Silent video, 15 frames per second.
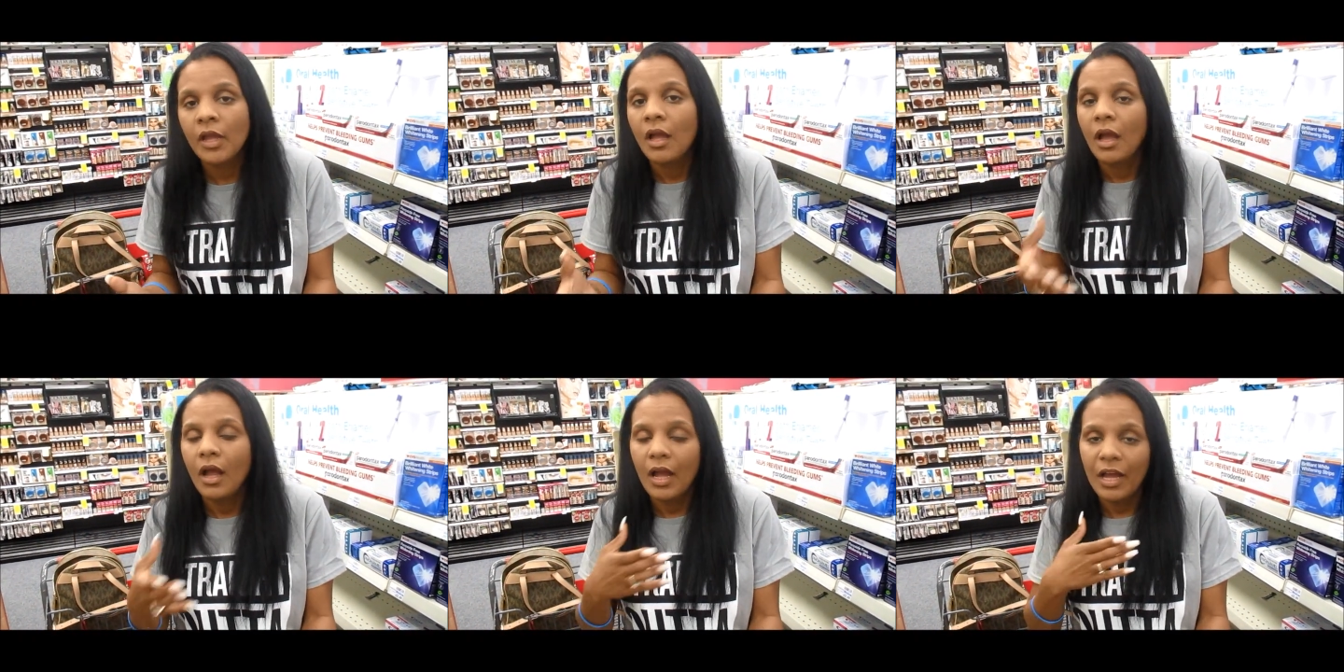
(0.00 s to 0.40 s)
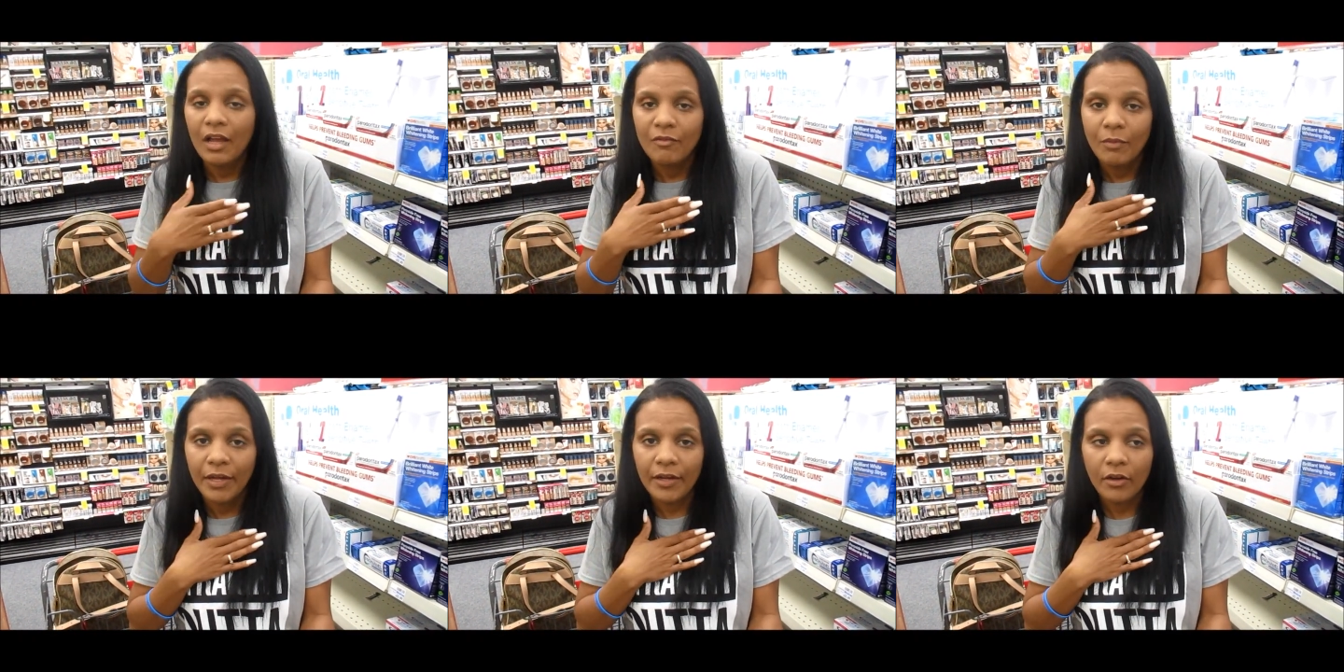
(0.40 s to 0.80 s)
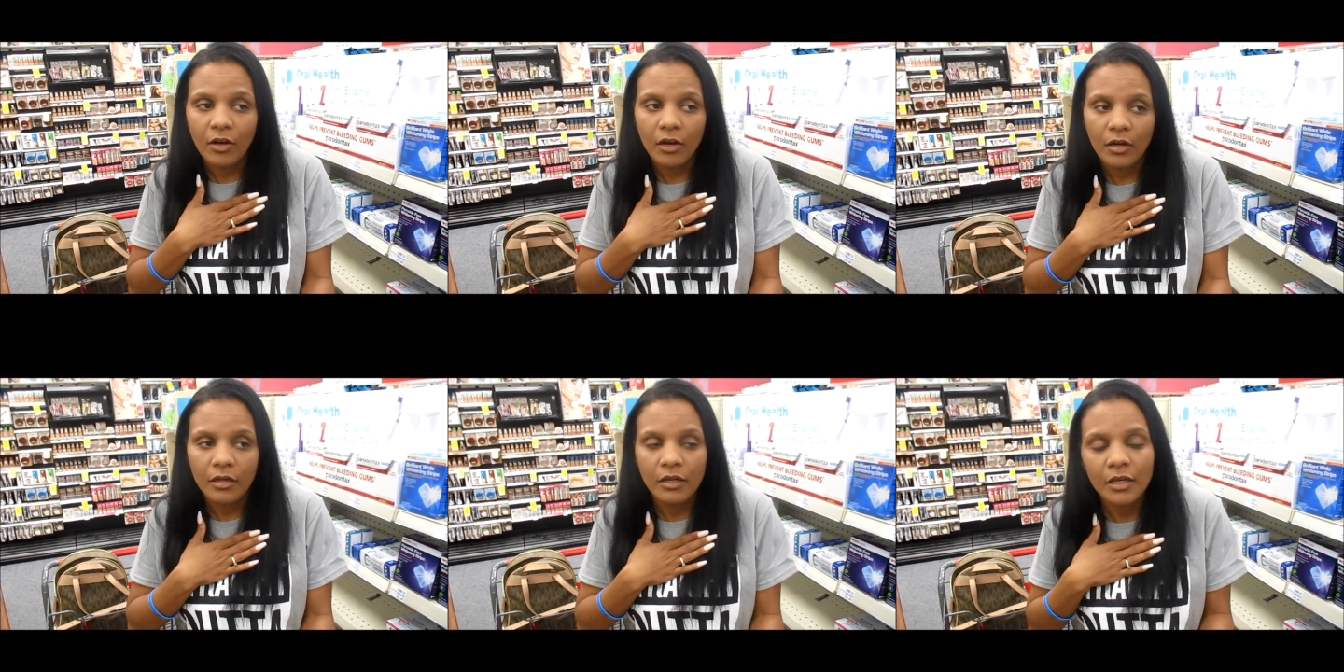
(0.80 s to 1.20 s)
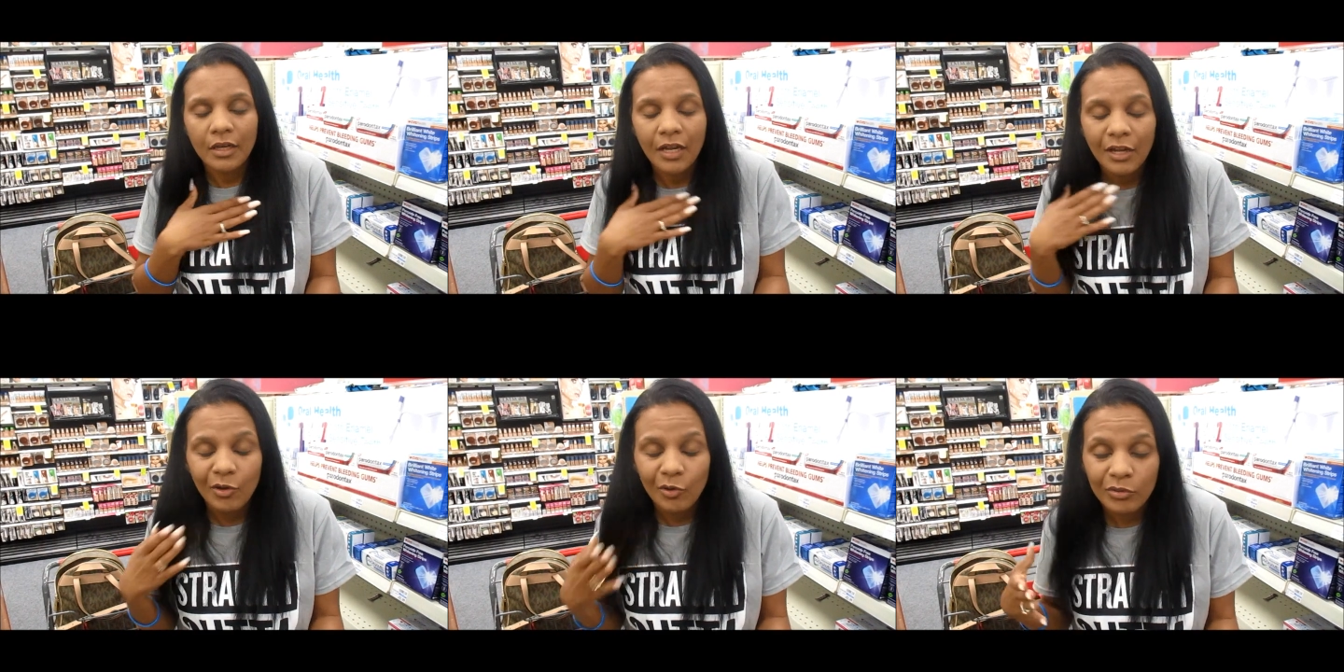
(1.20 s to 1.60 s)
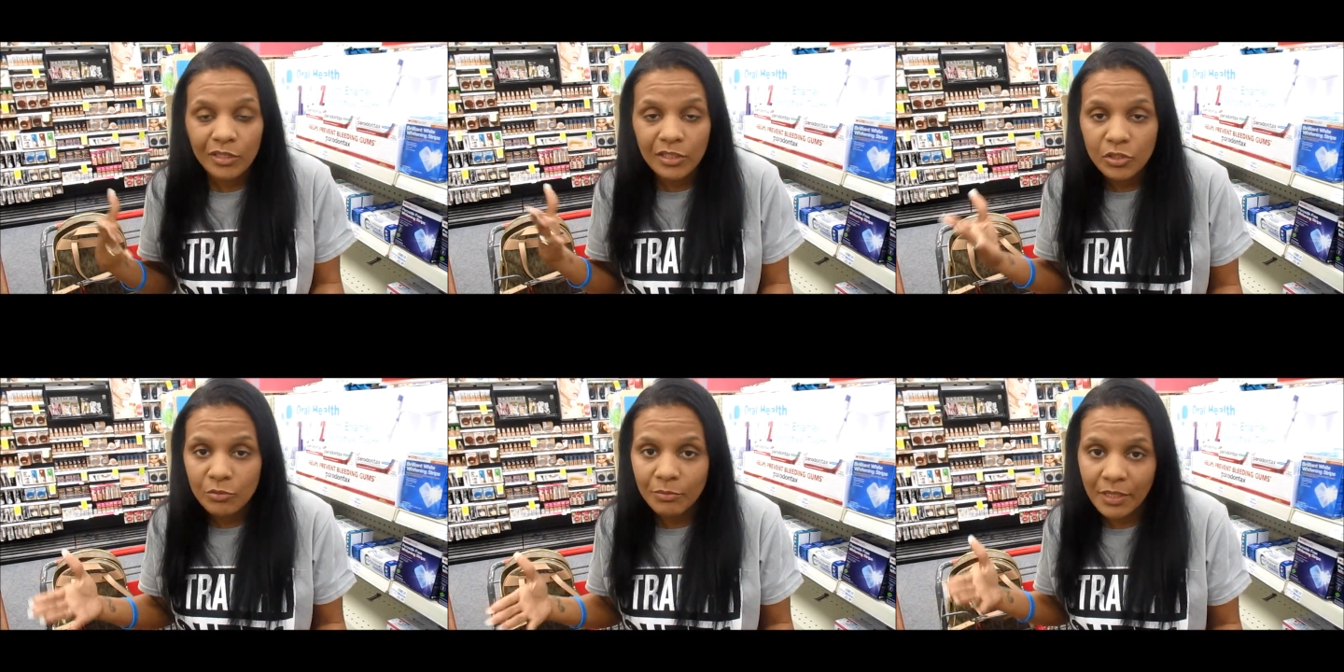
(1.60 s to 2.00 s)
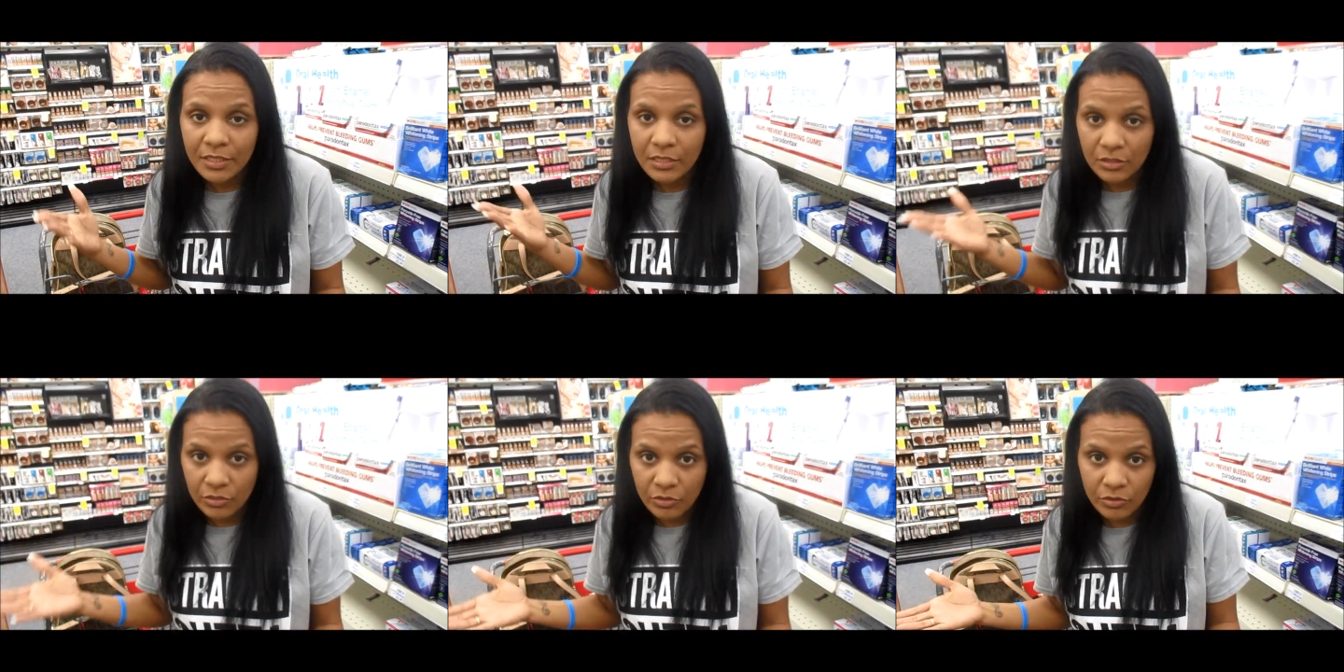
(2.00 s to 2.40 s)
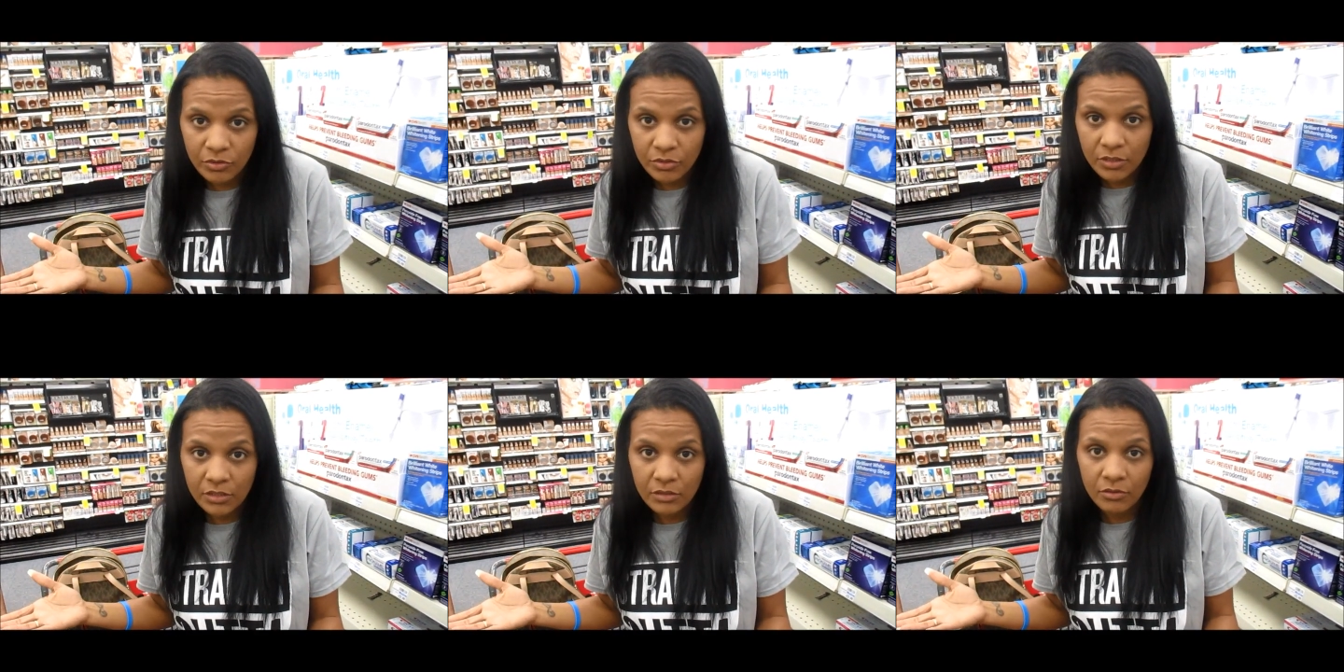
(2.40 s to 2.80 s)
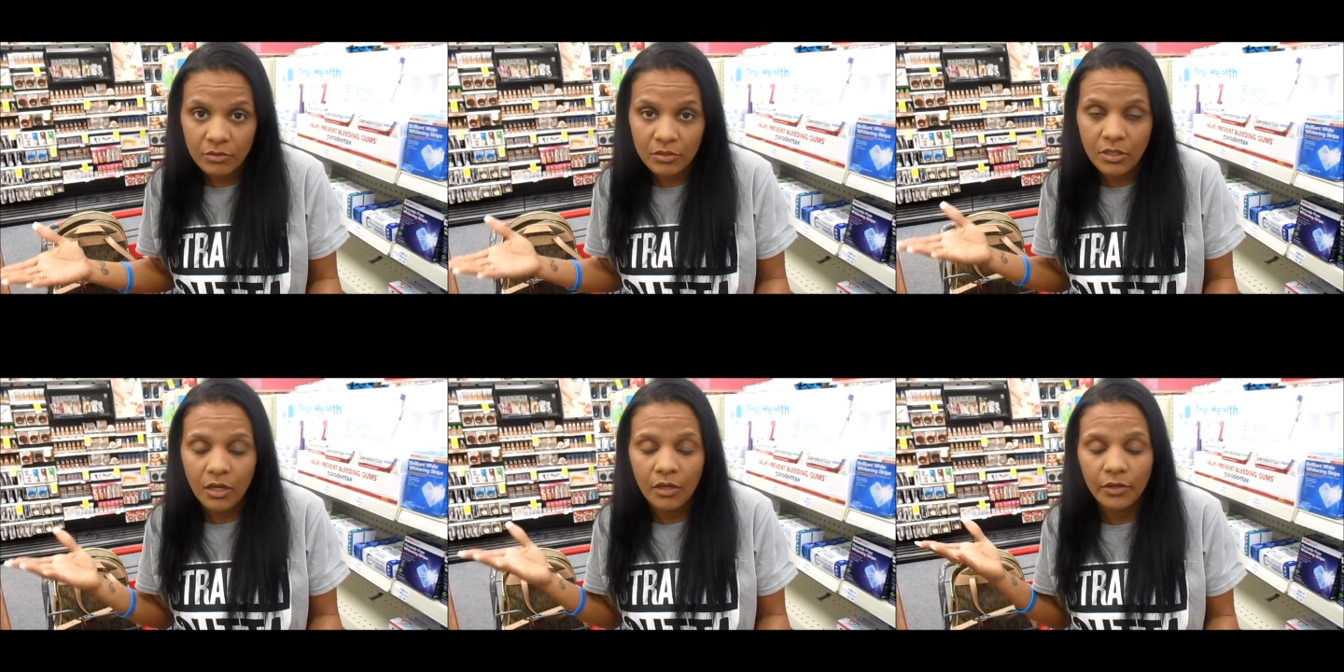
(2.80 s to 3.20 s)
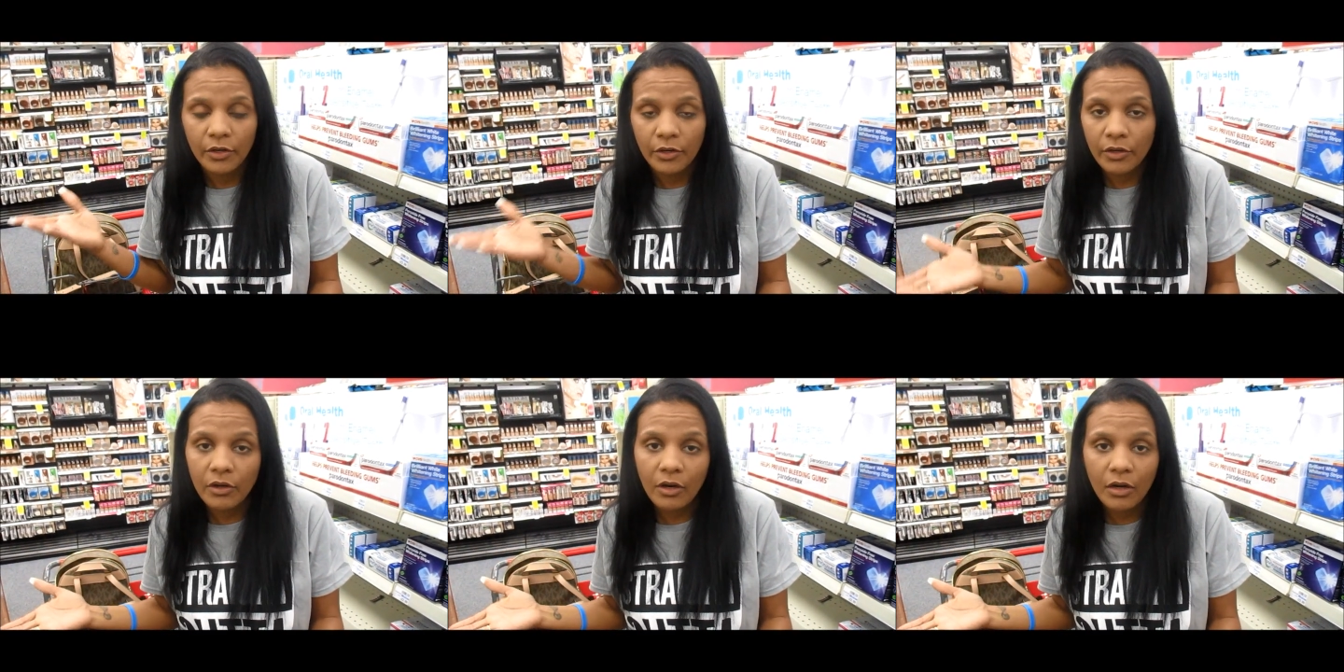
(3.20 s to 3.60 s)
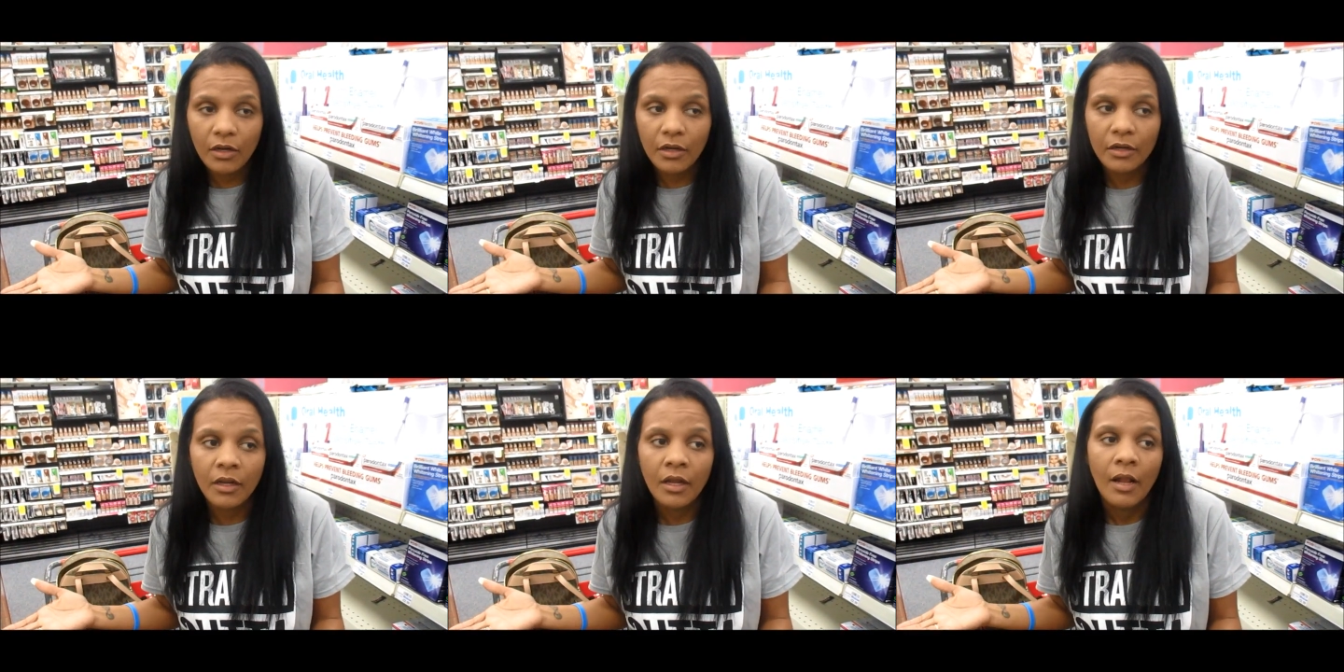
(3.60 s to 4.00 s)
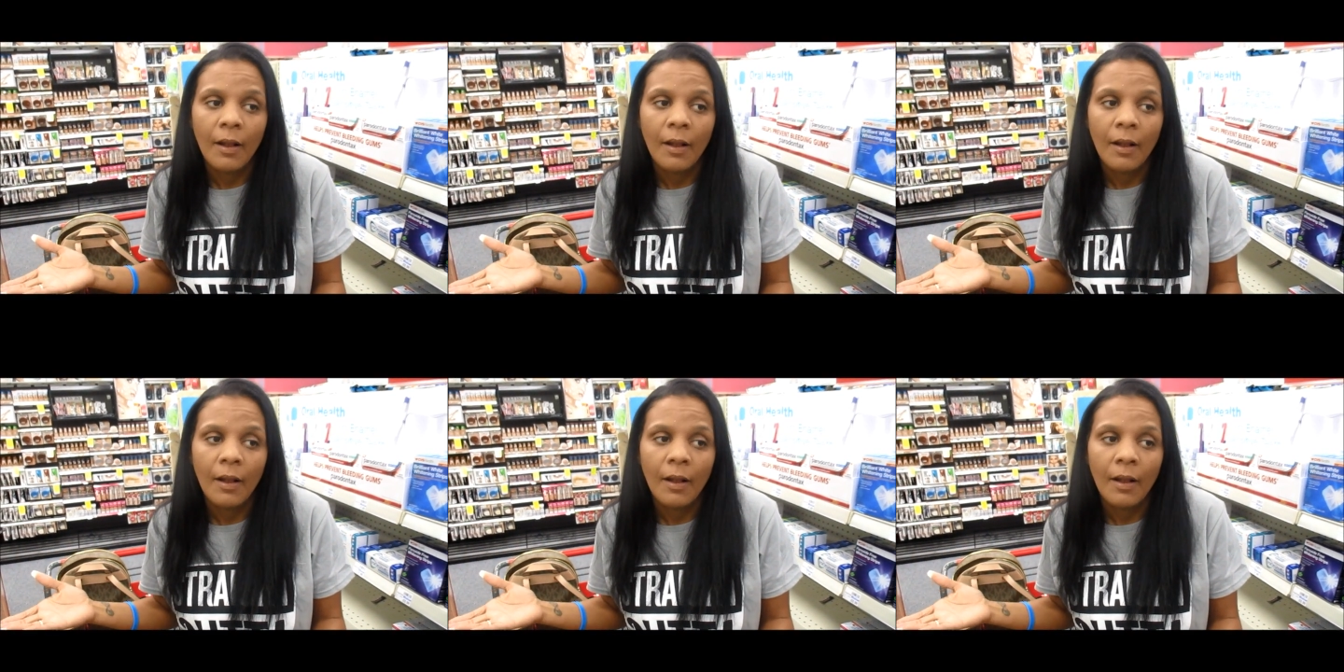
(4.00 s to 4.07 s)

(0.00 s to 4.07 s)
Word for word: I have my card, and I only do my sister's deals on her card